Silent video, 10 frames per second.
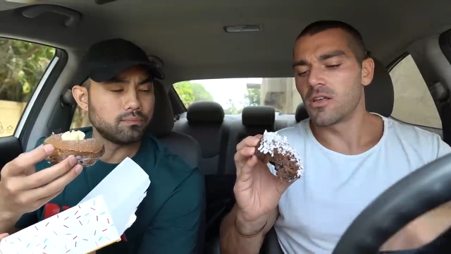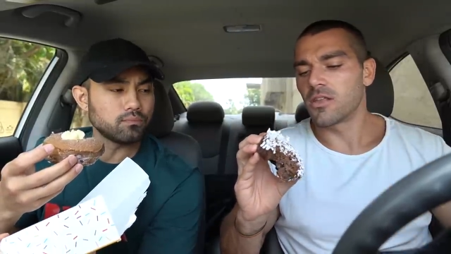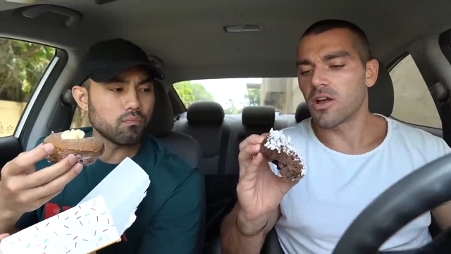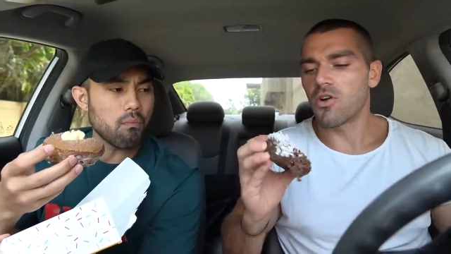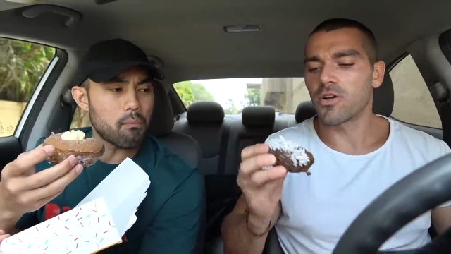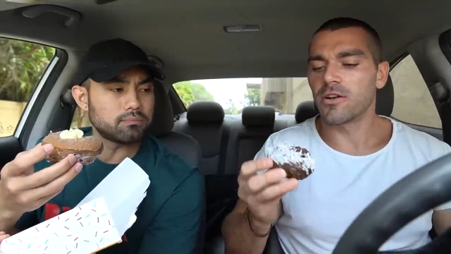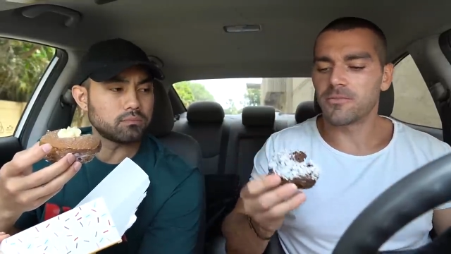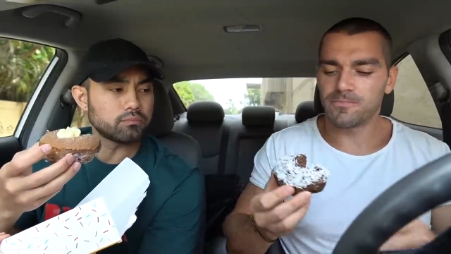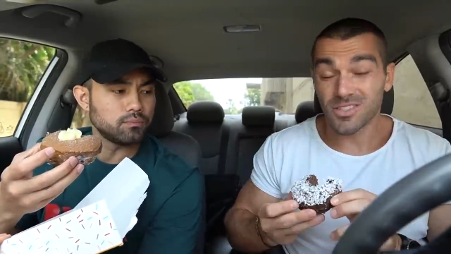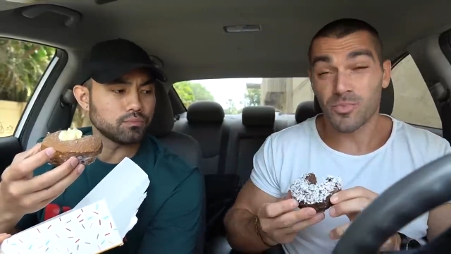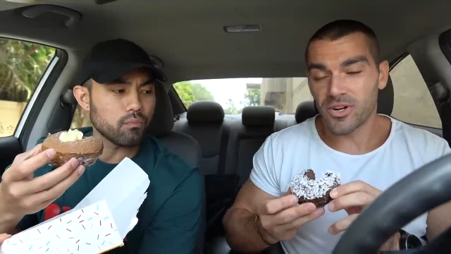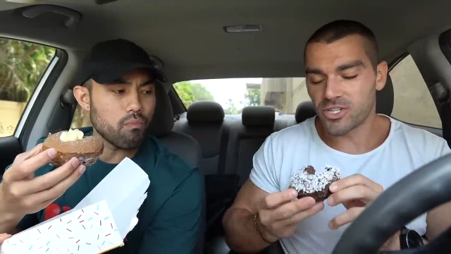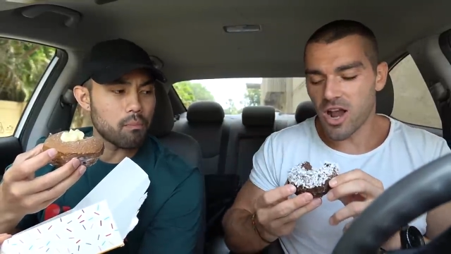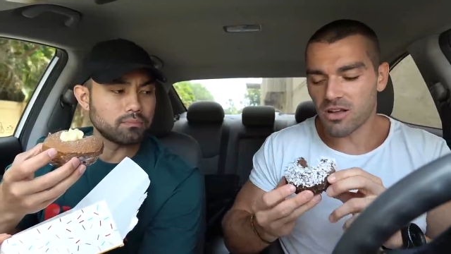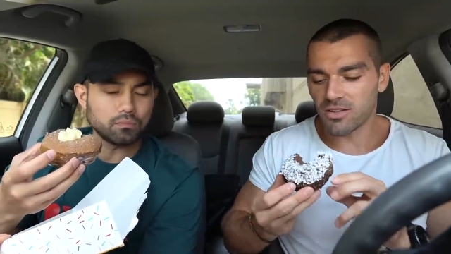Speaker 1: the coconut. It's pretty
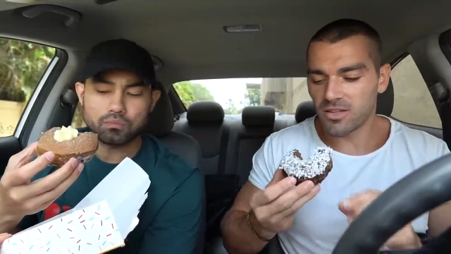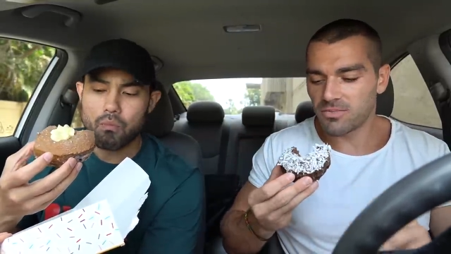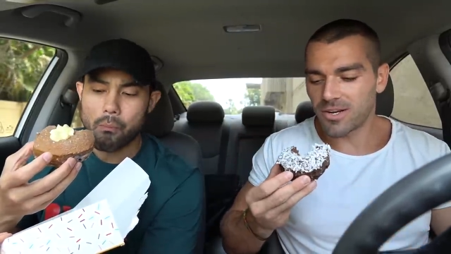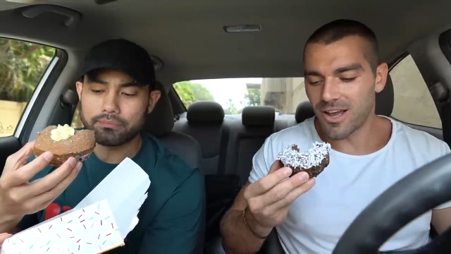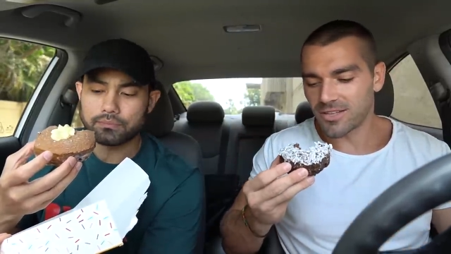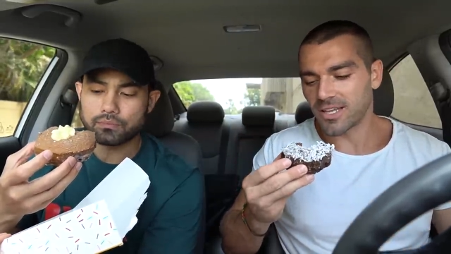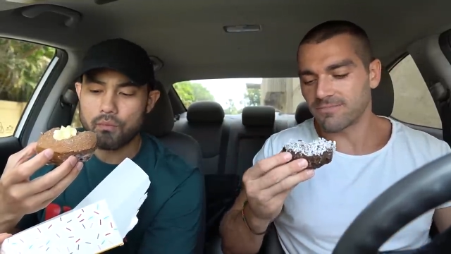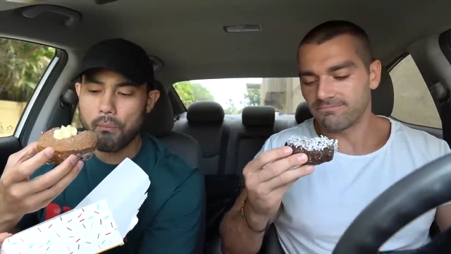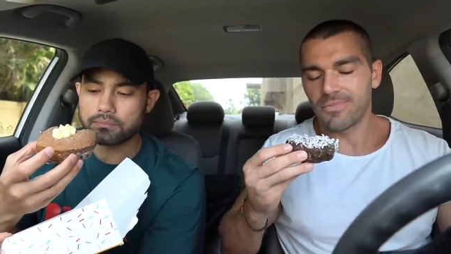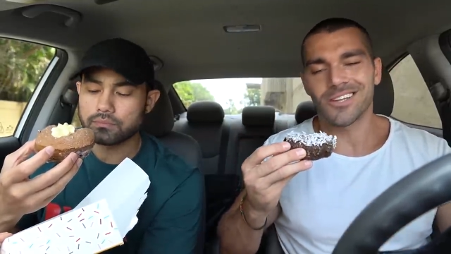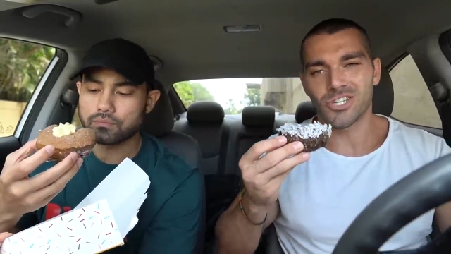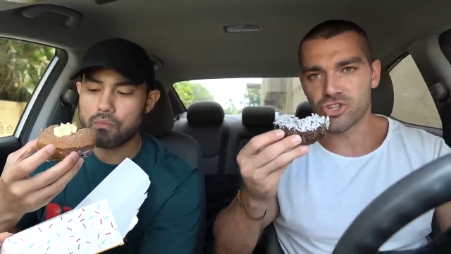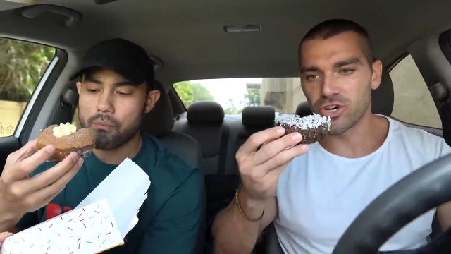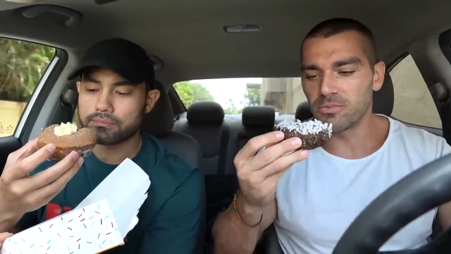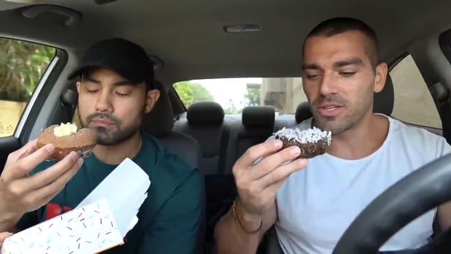chocolatey, but not like
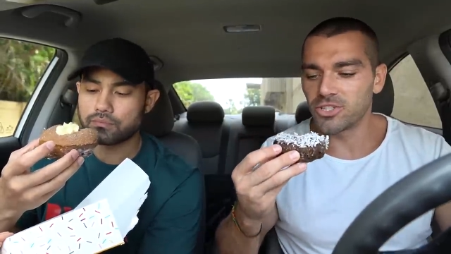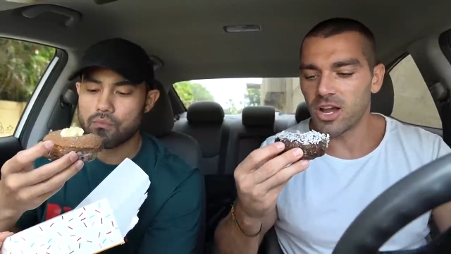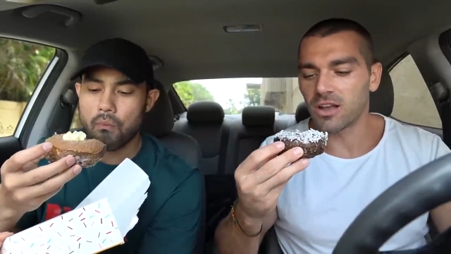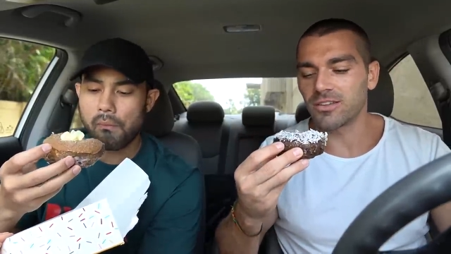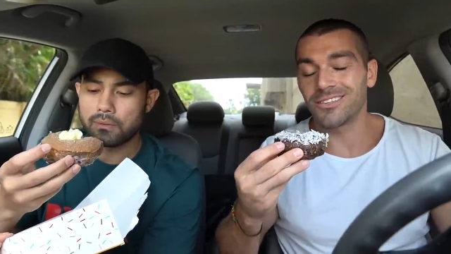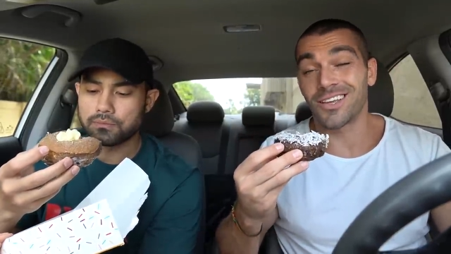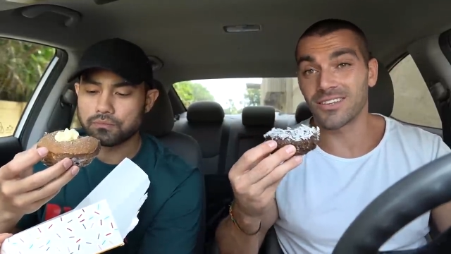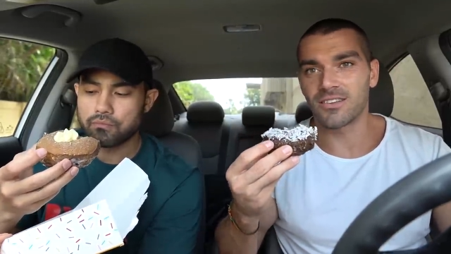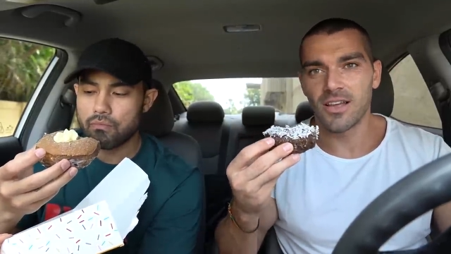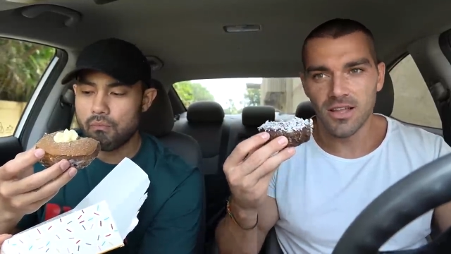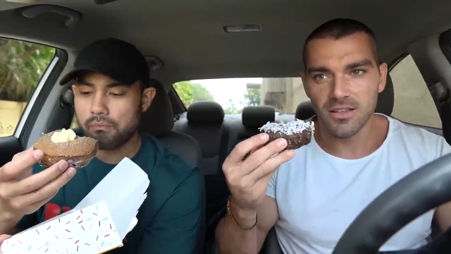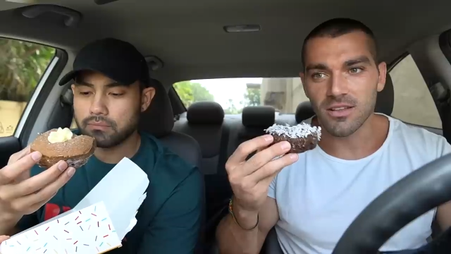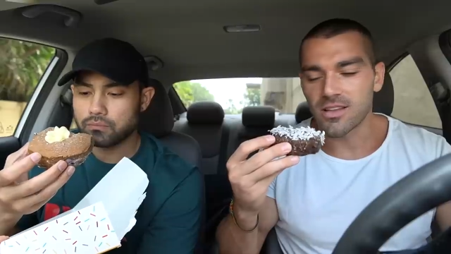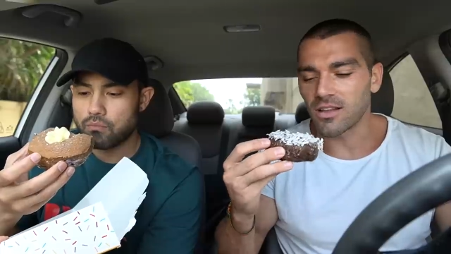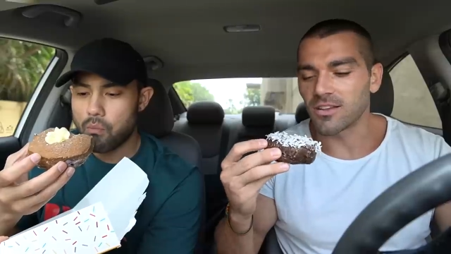extremely chocolatey, like
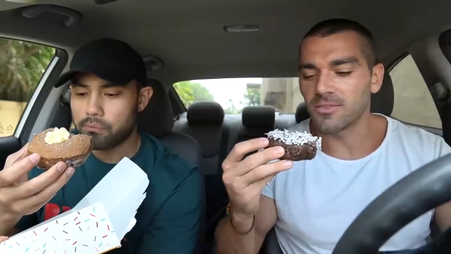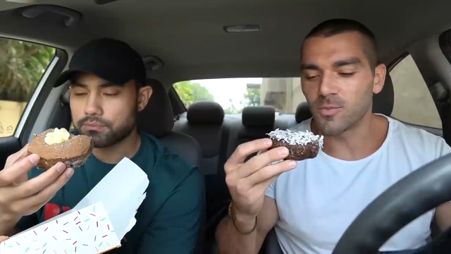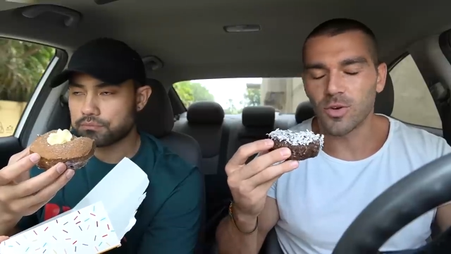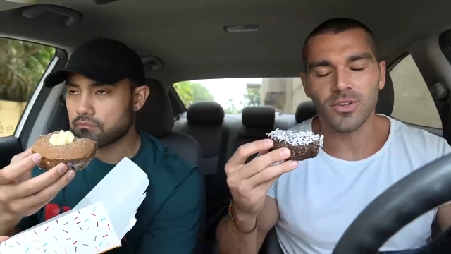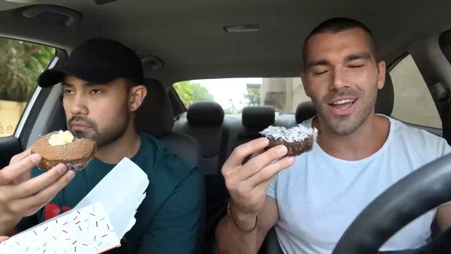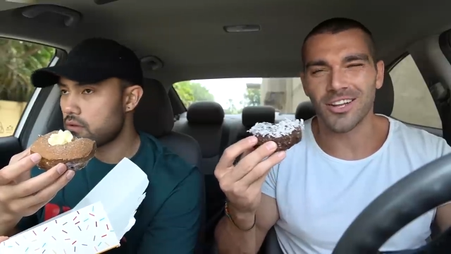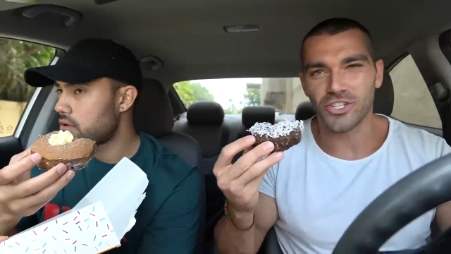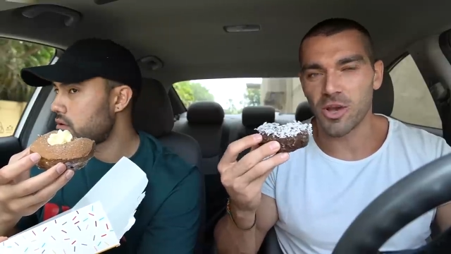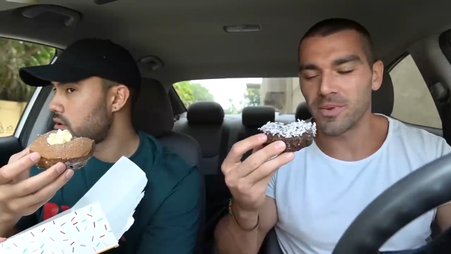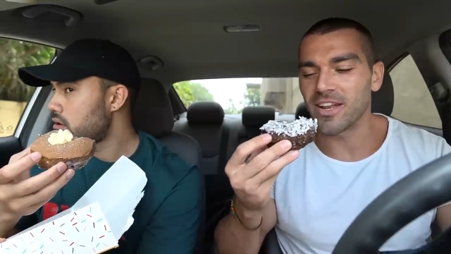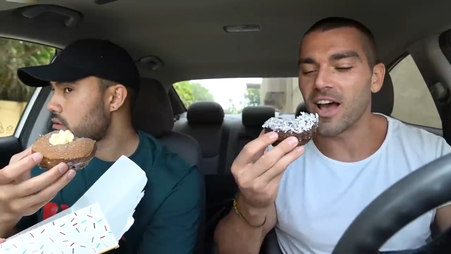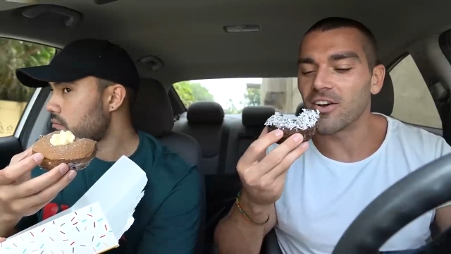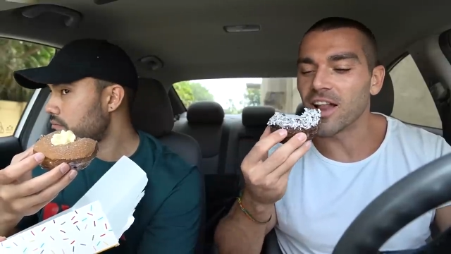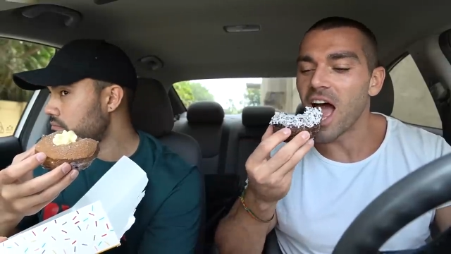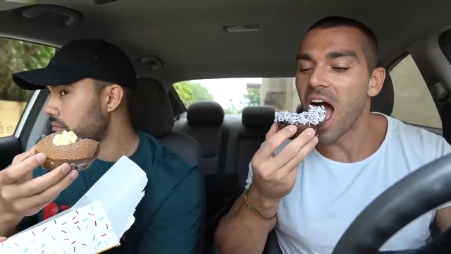Nutella, or it'll kind of shut me down.